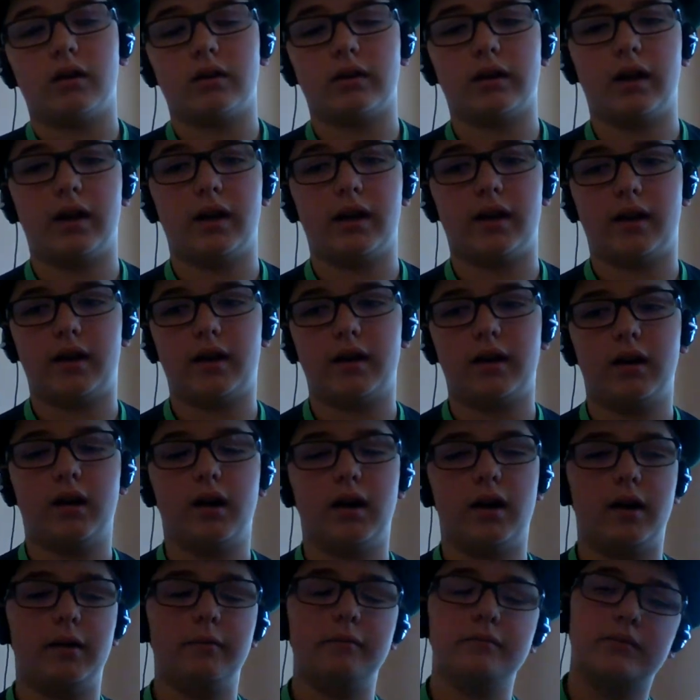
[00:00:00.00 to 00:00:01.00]
Okay.
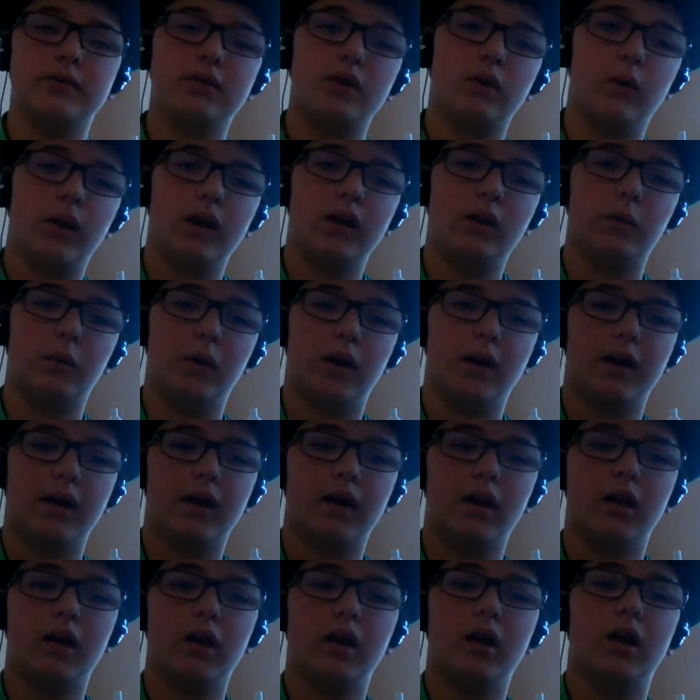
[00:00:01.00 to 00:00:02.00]
Um. So
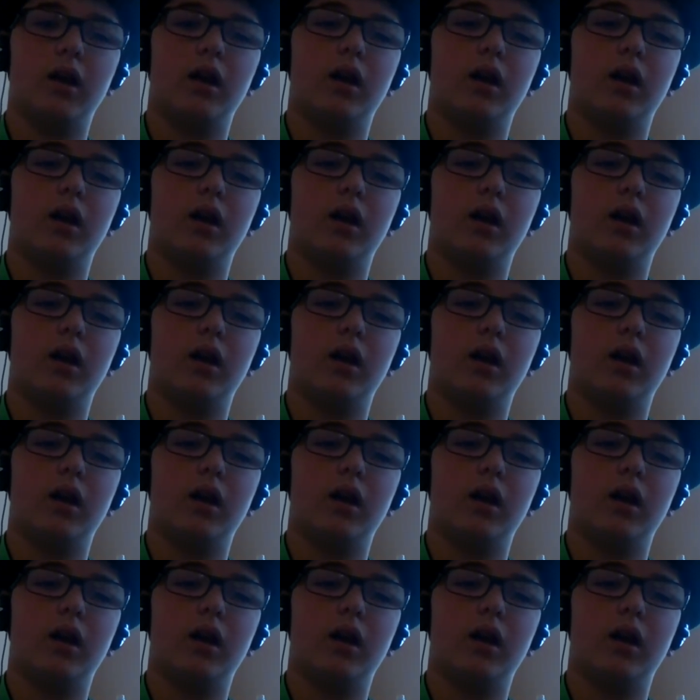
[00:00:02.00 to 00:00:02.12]
anyway.